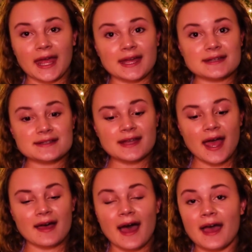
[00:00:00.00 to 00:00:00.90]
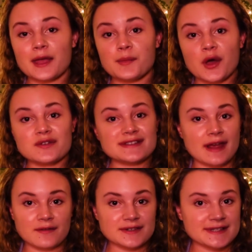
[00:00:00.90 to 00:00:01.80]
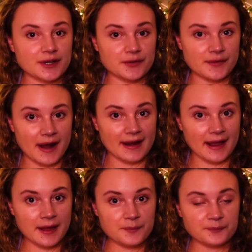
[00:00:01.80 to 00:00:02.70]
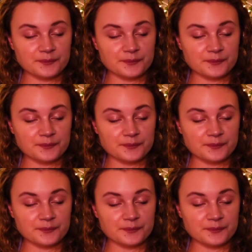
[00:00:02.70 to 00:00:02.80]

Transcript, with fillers: And yeah, I post every single Friday,